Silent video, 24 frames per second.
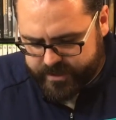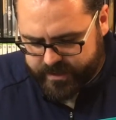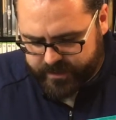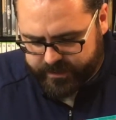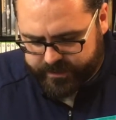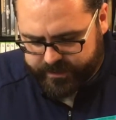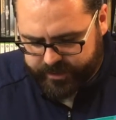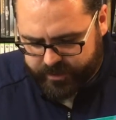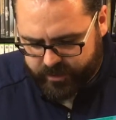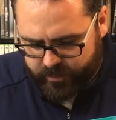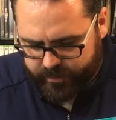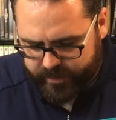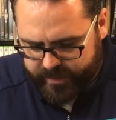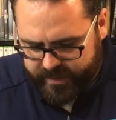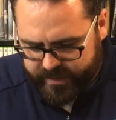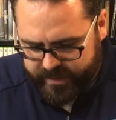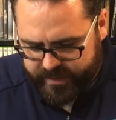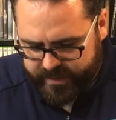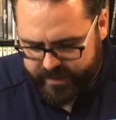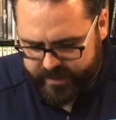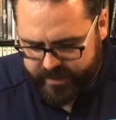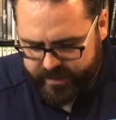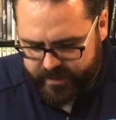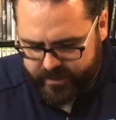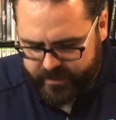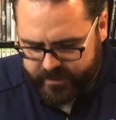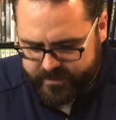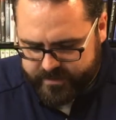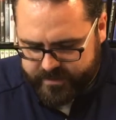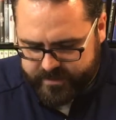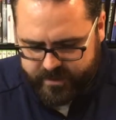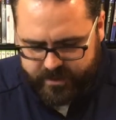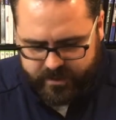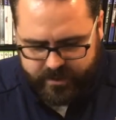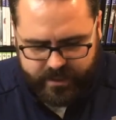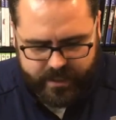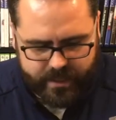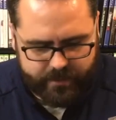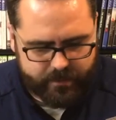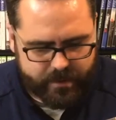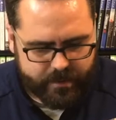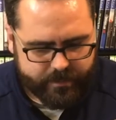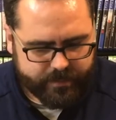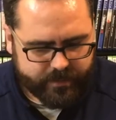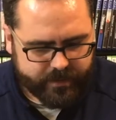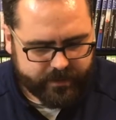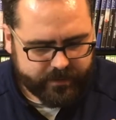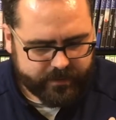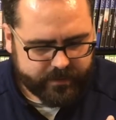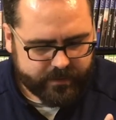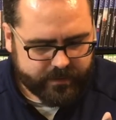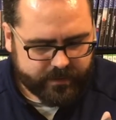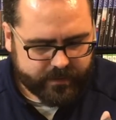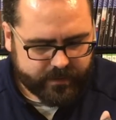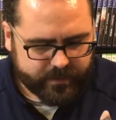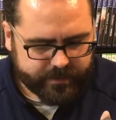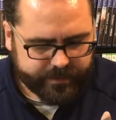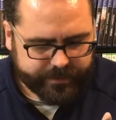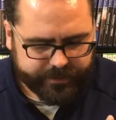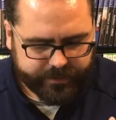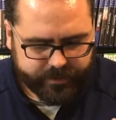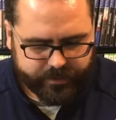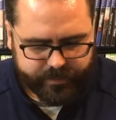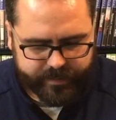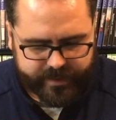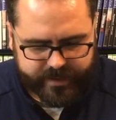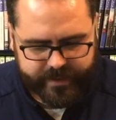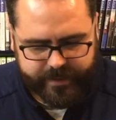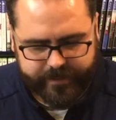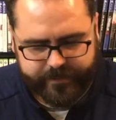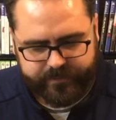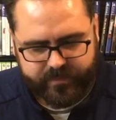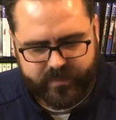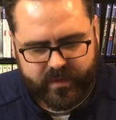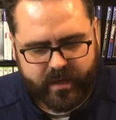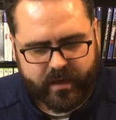A little bit here. It's starting to come up a little bit.